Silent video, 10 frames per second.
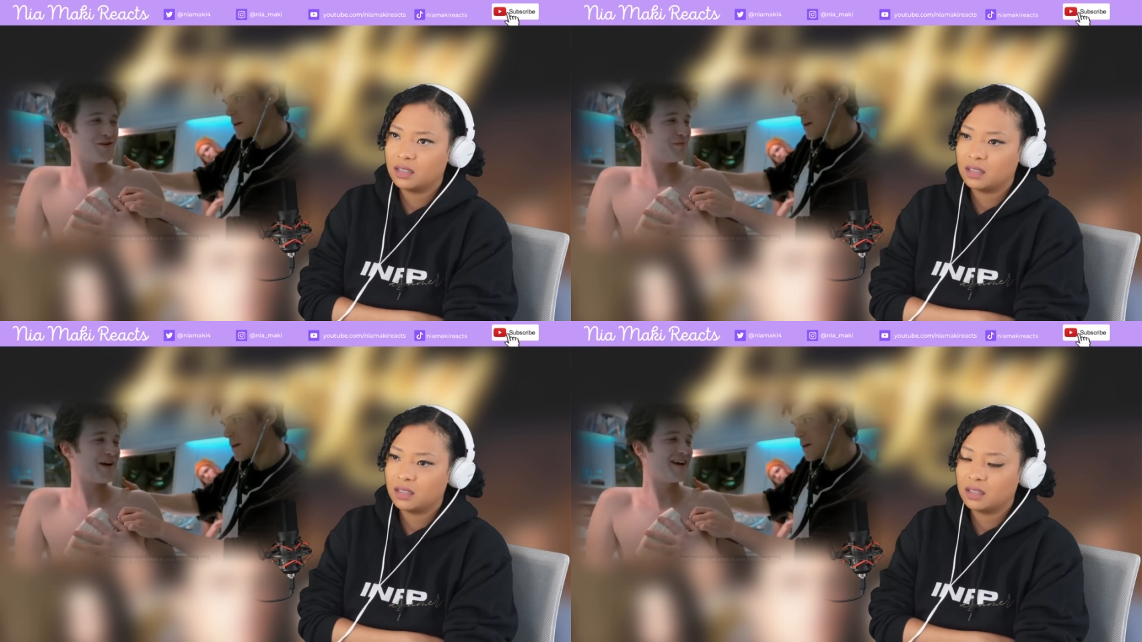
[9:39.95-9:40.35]

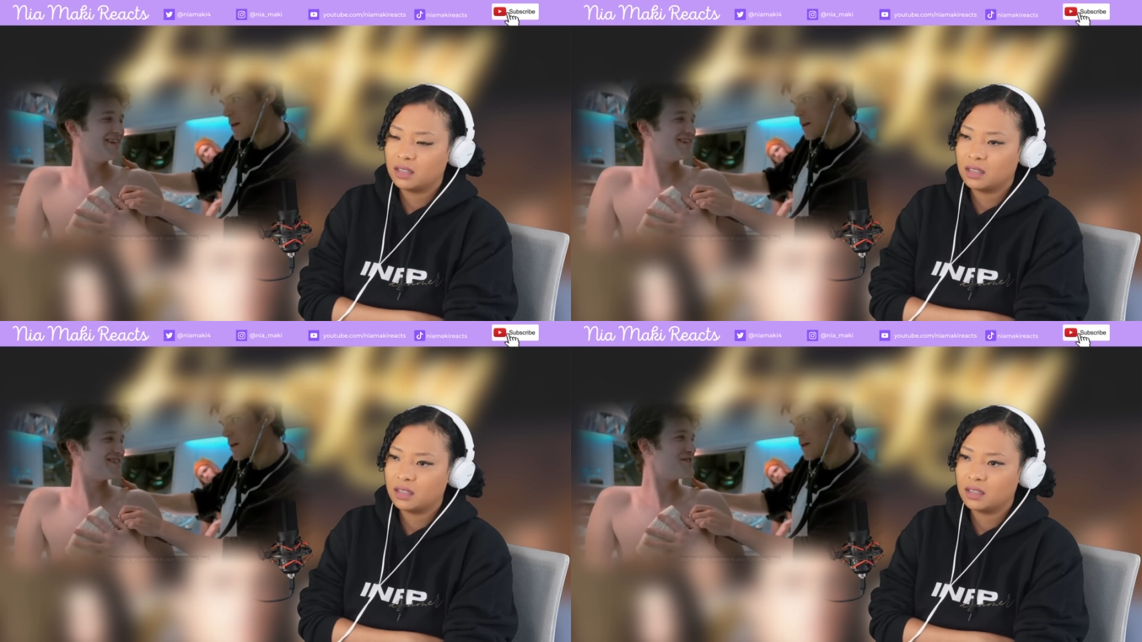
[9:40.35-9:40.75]
Speaker 1: Don't
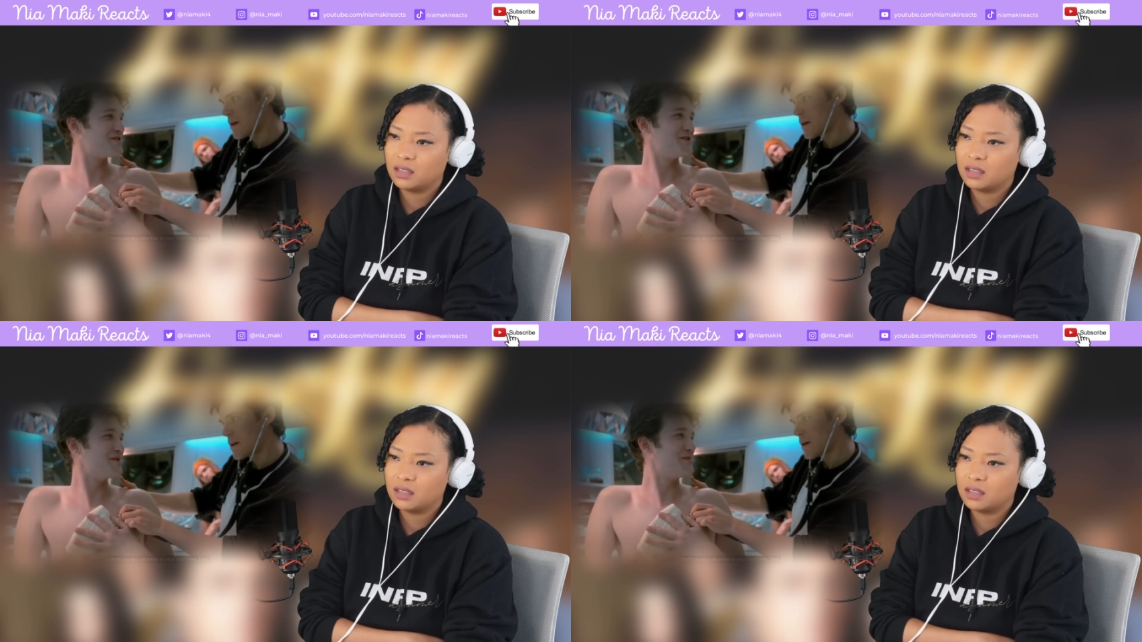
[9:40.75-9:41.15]
pay any
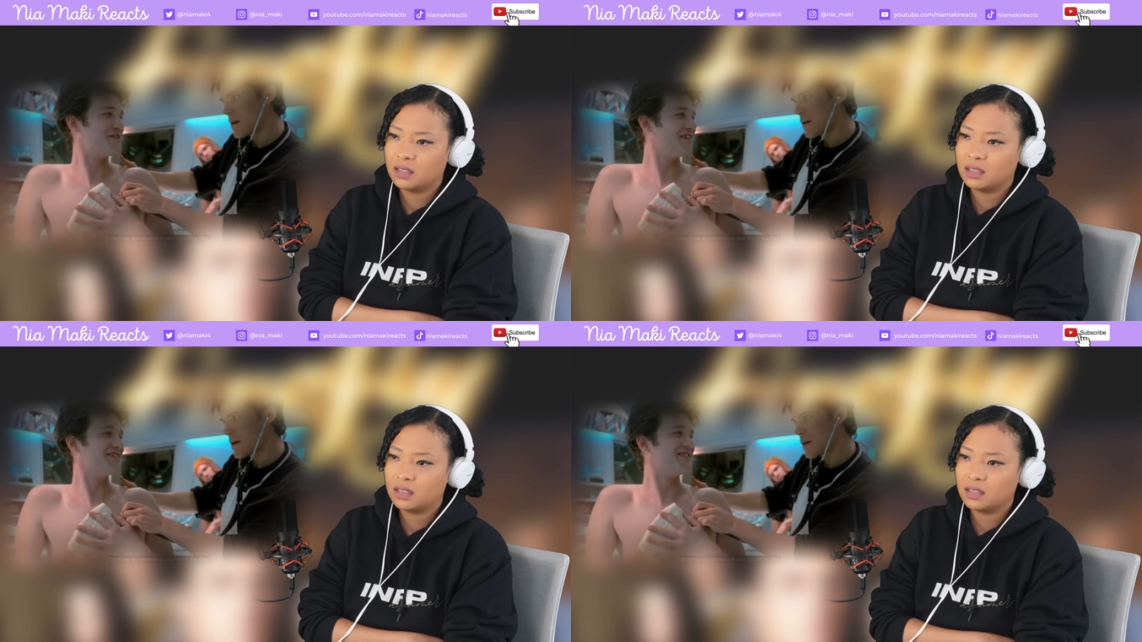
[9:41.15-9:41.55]
attention to your
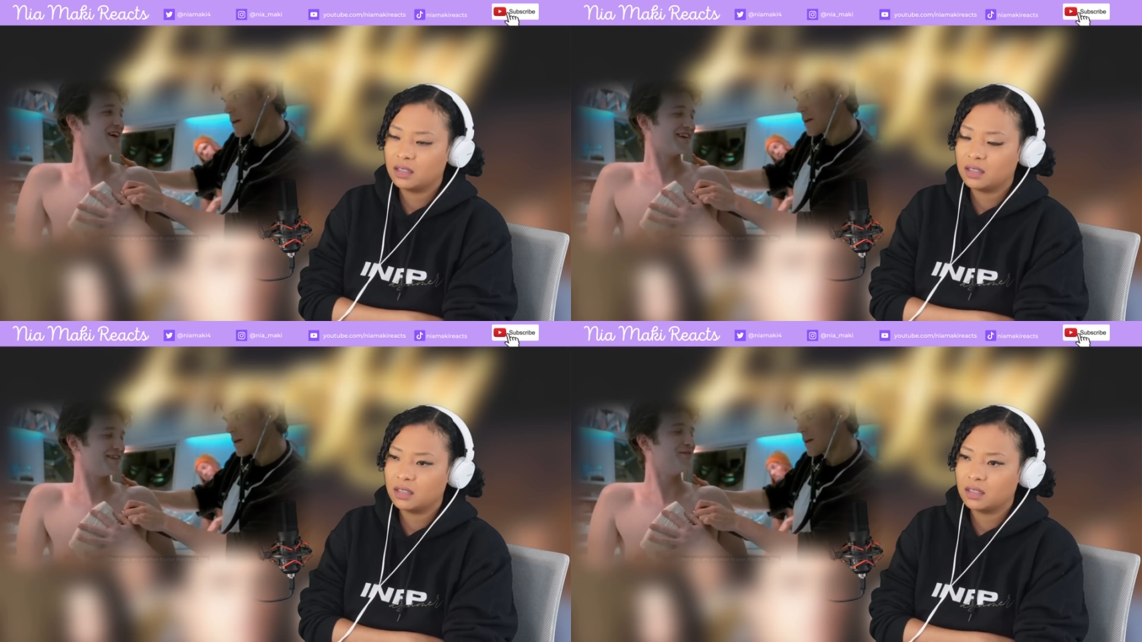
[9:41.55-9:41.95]

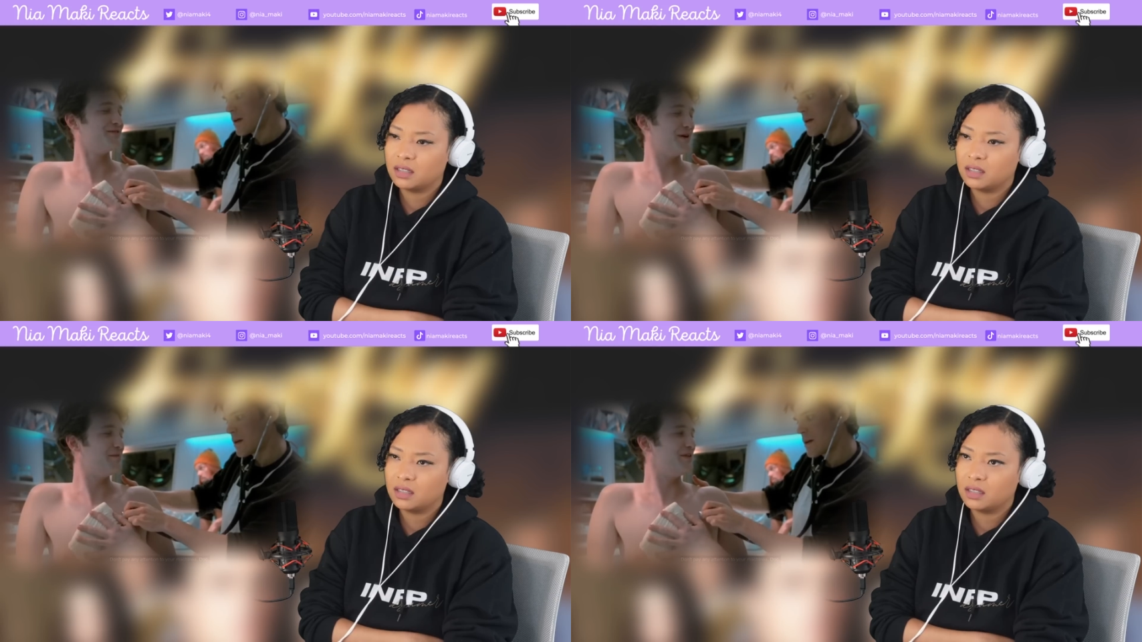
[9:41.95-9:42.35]
machines, Doc.
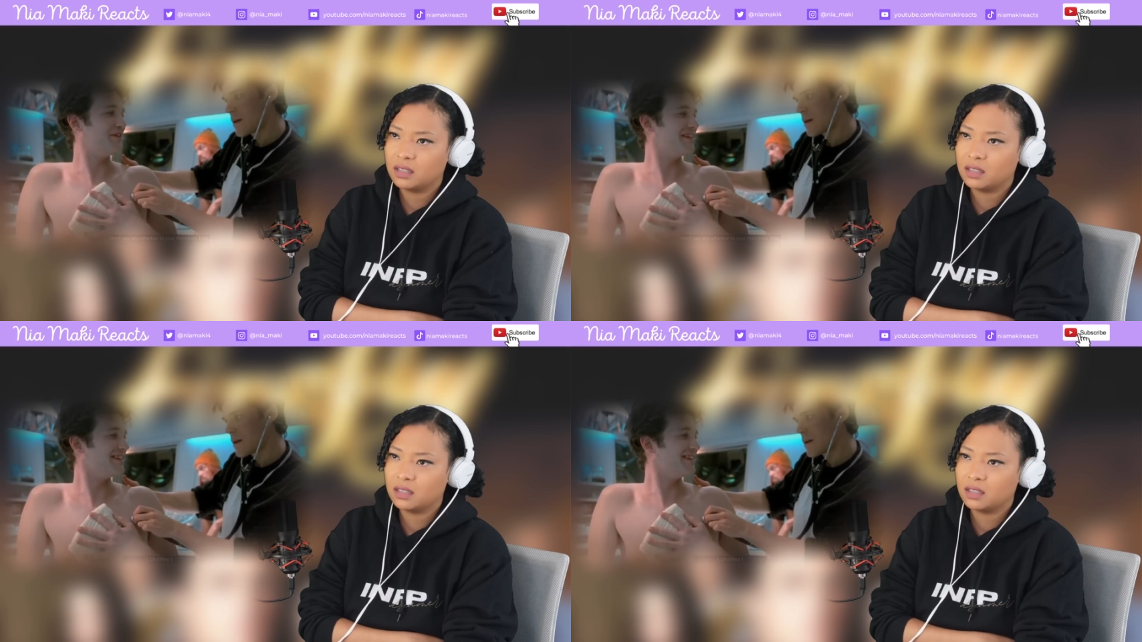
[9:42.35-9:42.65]
They'll fib to